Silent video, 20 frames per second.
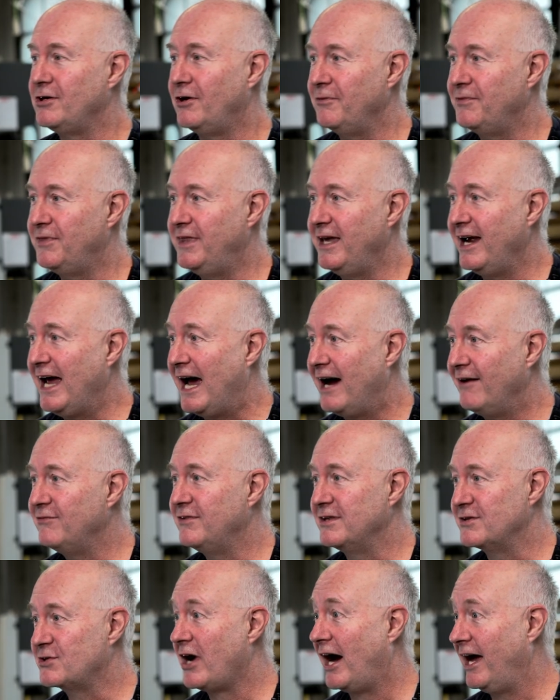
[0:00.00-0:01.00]
they have
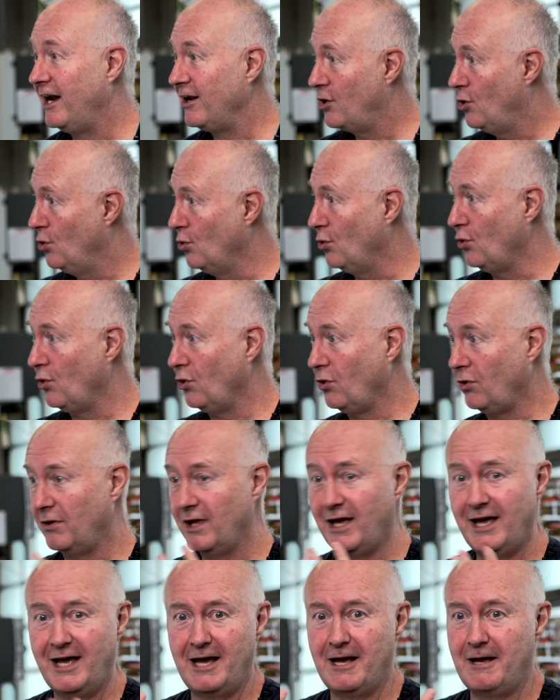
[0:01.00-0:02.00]
this kind of cool
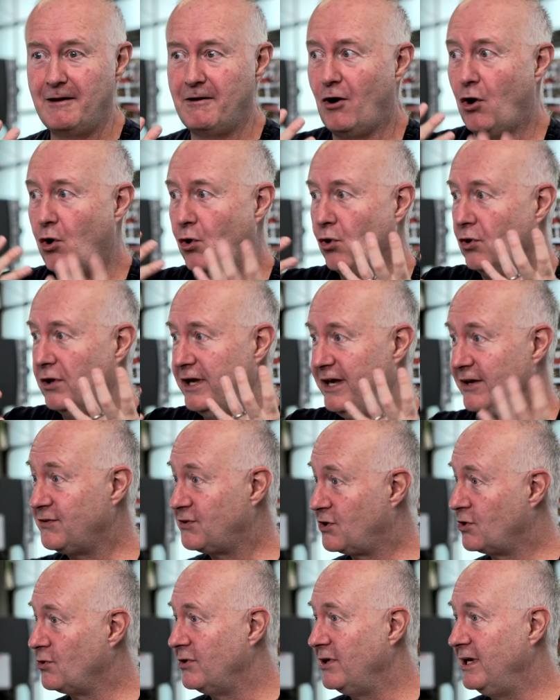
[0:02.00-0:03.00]
whole
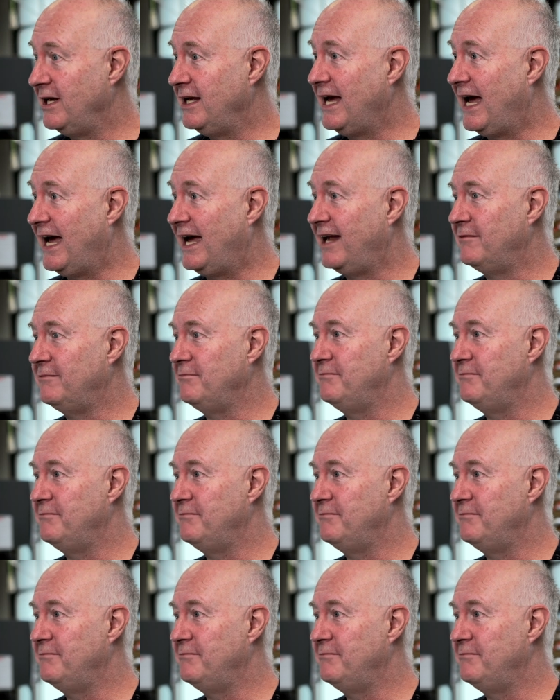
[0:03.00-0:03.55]
history and